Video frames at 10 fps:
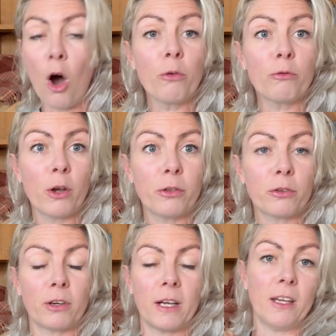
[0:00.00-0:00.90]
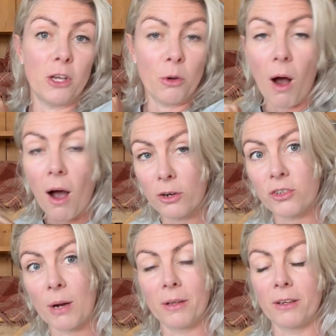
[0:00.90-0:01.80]
on row 3, you are
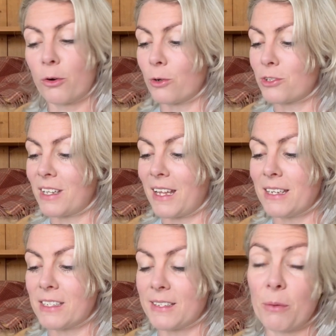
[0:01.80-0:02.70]
trebling across to the end.